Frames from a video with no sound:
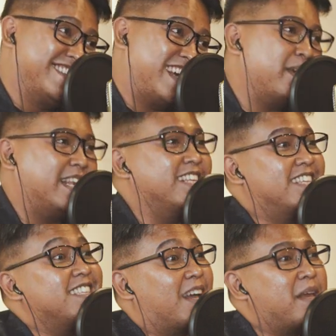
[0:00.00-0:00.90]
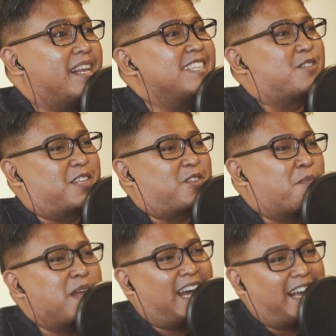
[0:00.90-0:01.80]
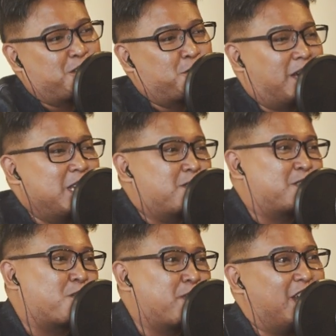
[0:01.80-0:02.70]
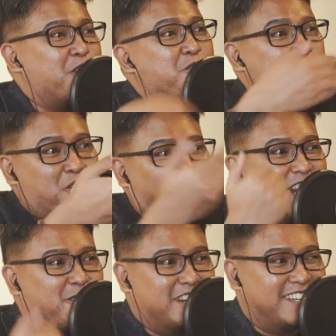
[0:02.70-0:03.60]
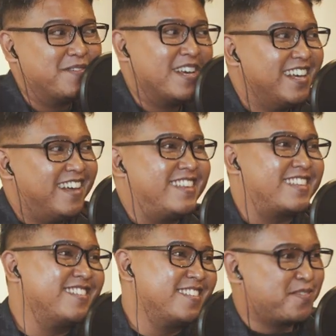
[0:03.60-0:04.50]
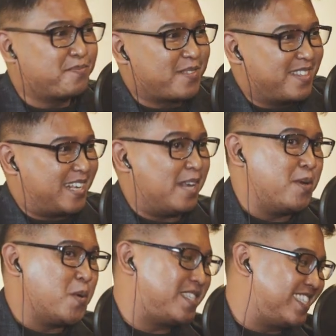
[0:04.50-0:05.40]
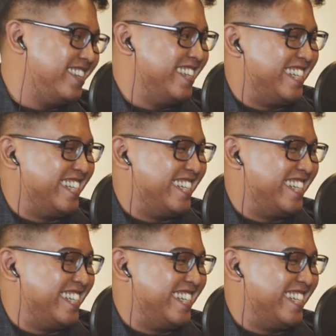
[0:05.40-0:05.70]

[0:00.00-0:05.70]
Uh, I mean, it did, I mean, this was a topic that I chose, but this was a topic that you wrote on our little keep notes.